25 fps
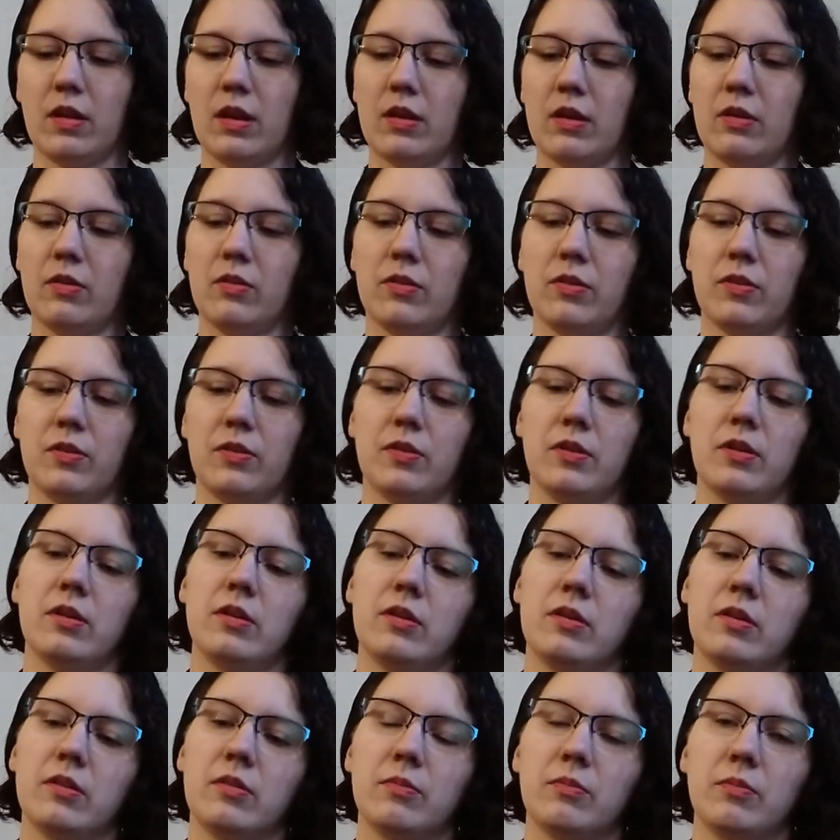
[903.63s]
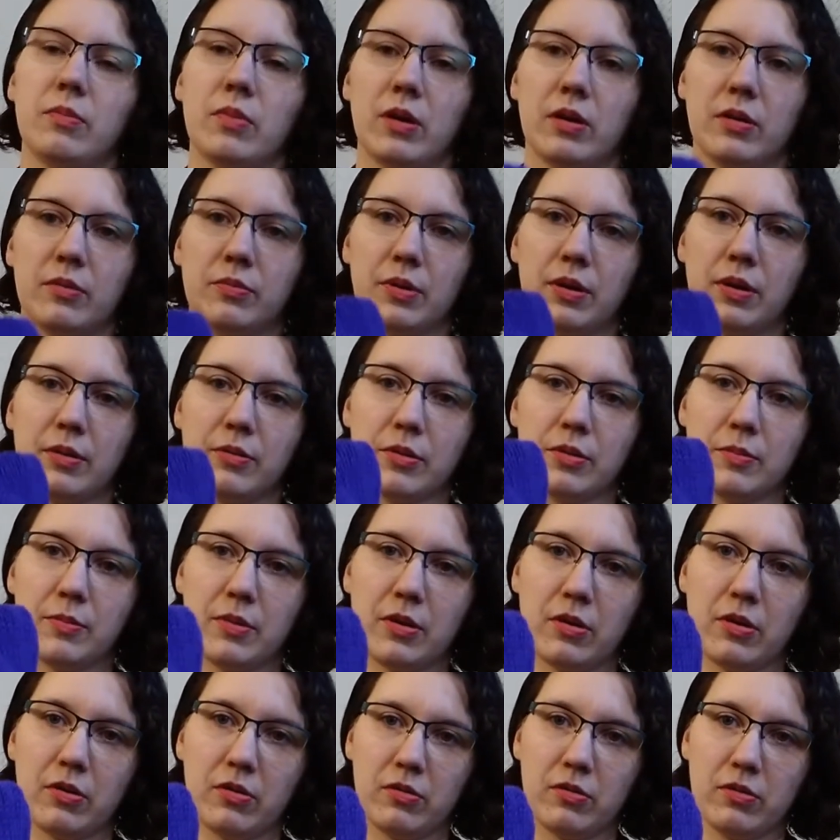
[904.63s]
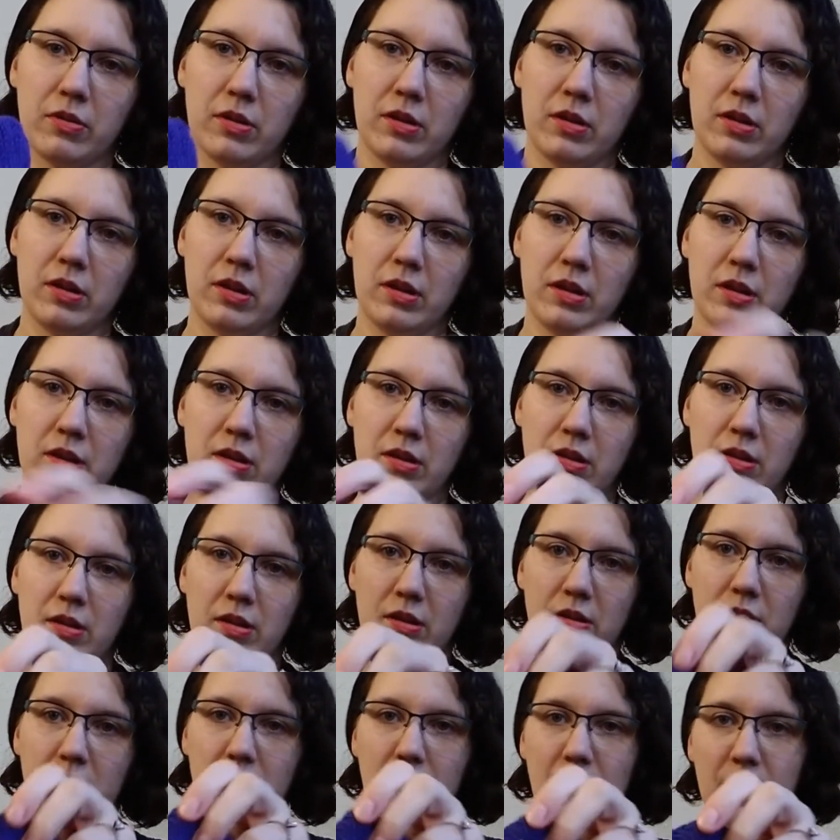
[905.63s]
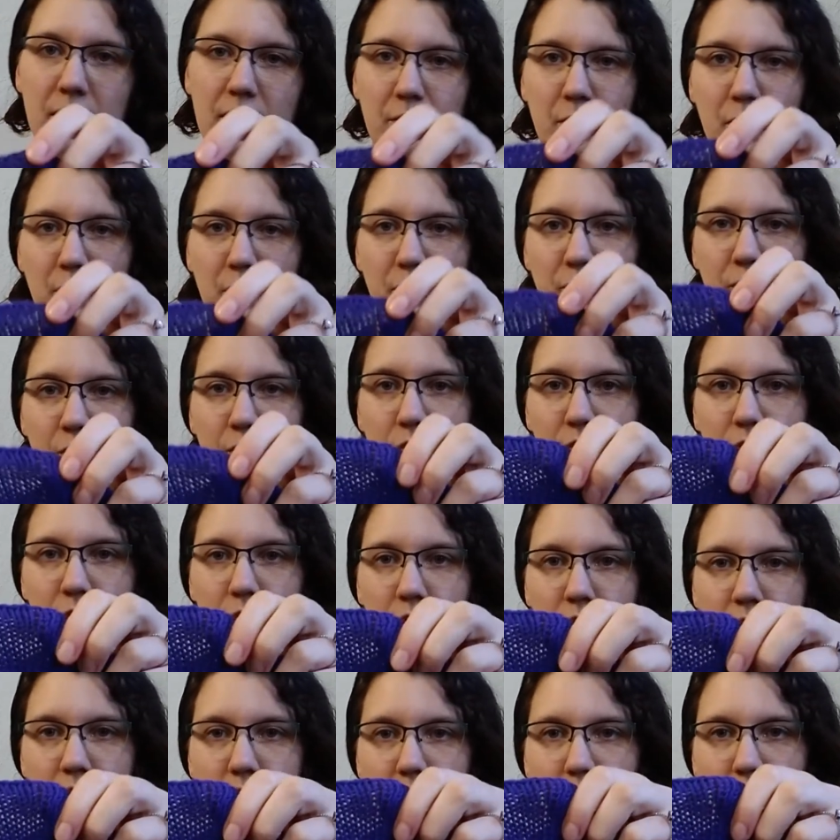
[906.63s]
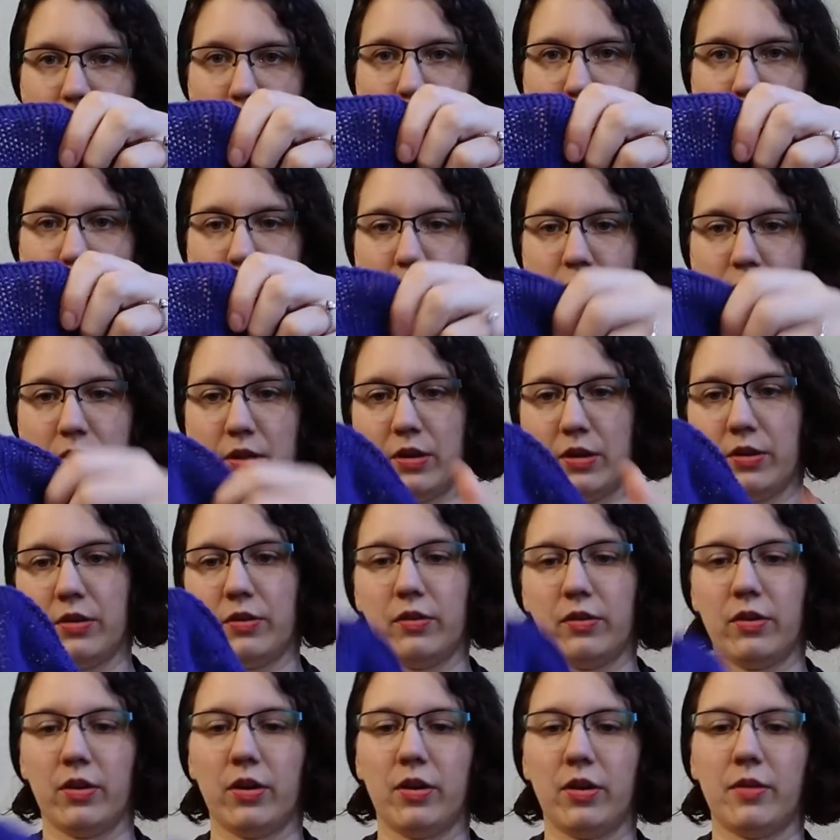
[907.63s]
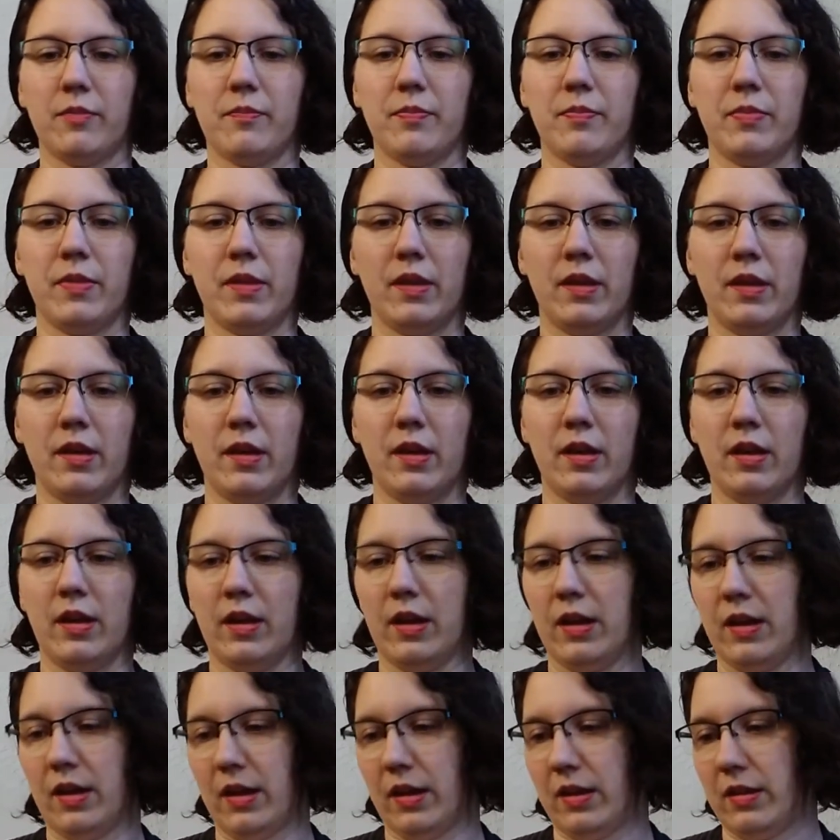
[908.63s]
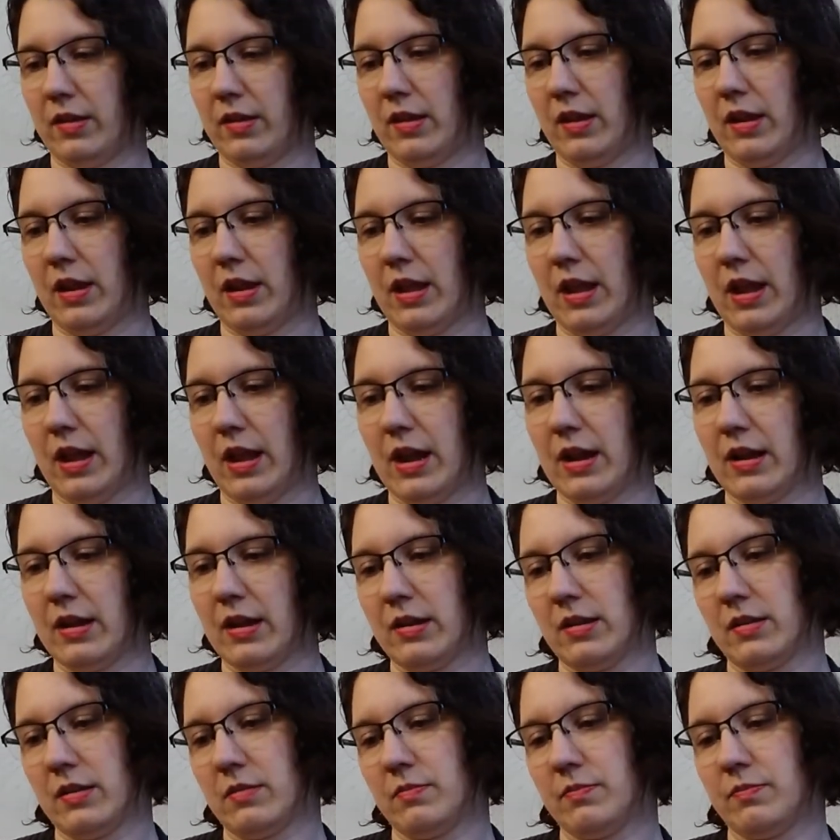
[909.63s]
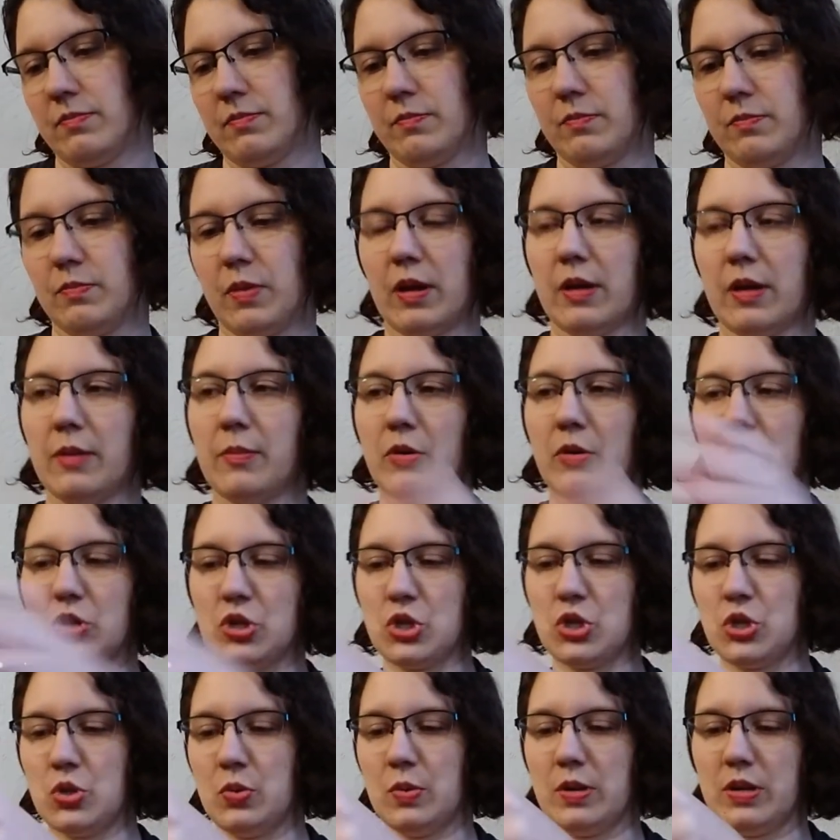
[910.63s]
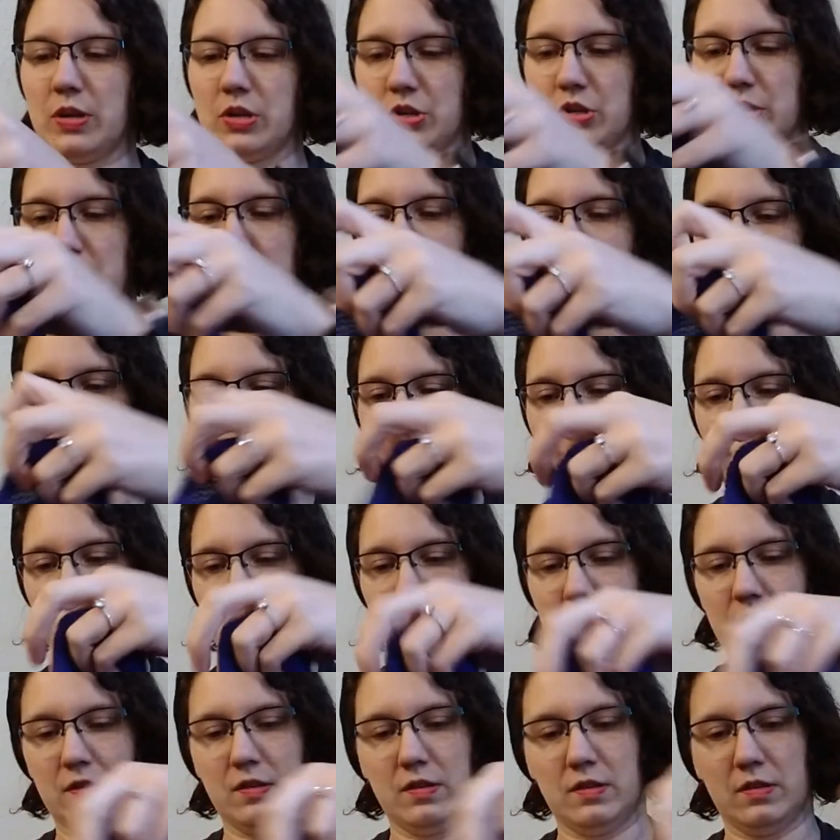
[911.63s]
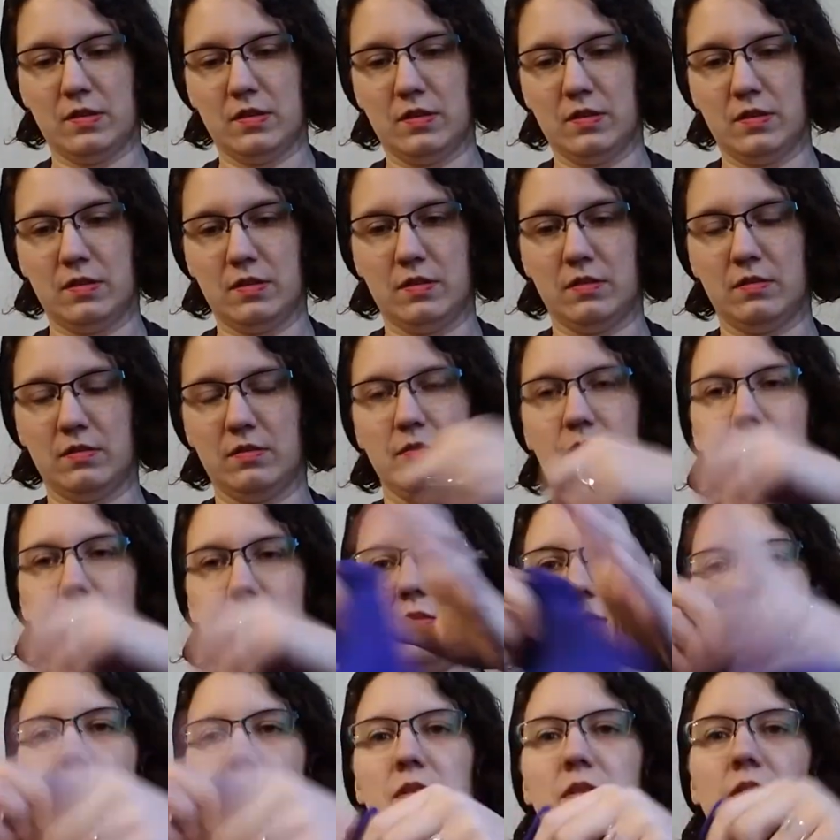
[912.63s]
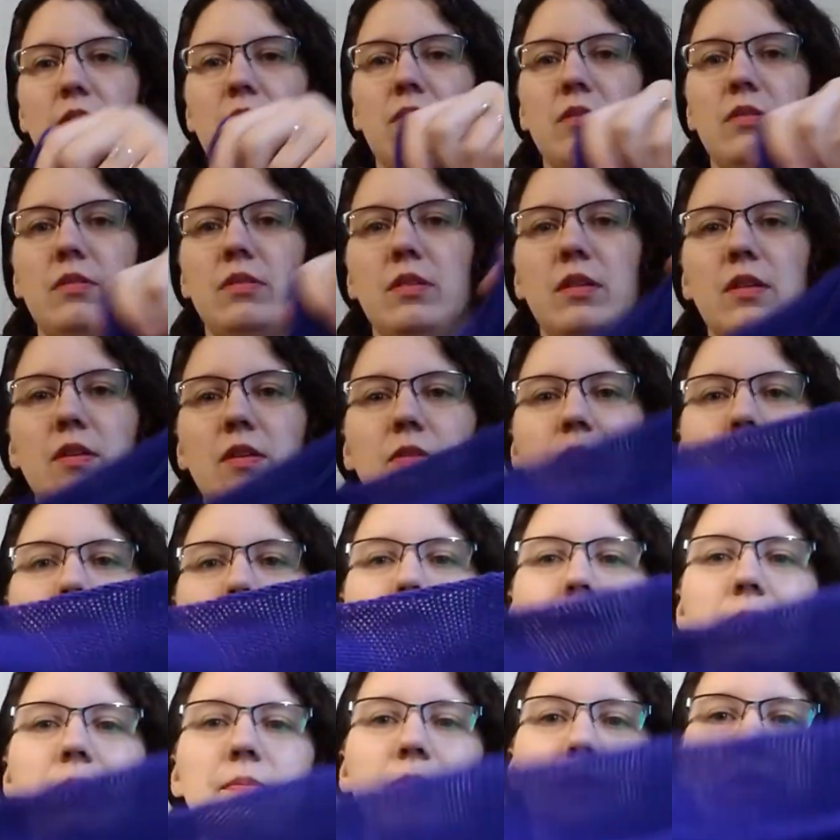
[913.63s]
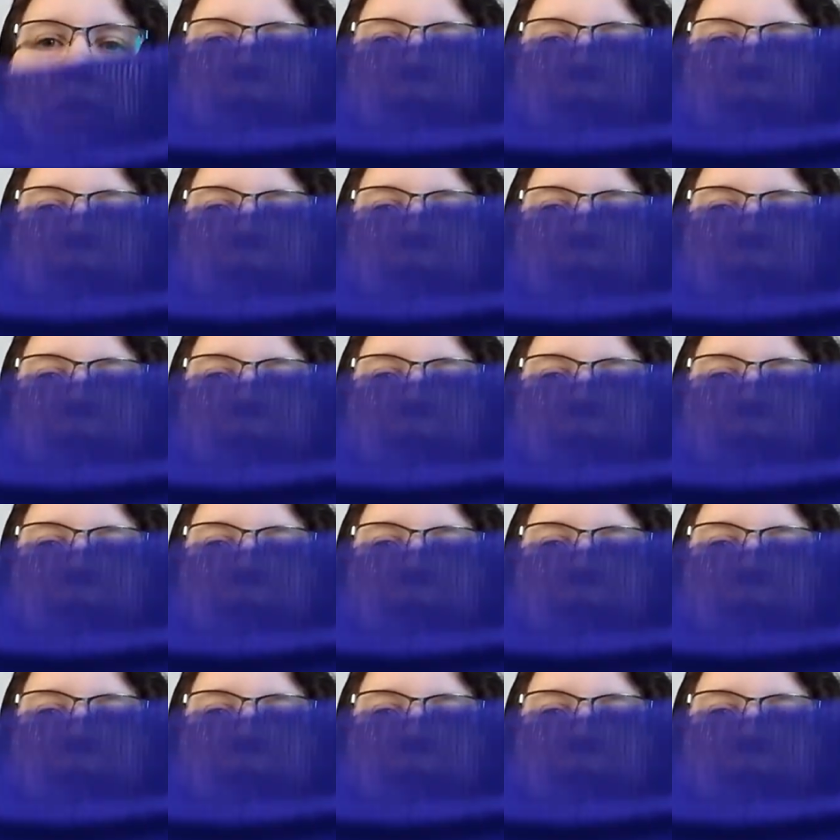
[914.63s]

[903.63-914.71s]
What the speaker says: I was probably about here. I had about 4 rows below the underarm, and then I added probably about 2 inches, so this way.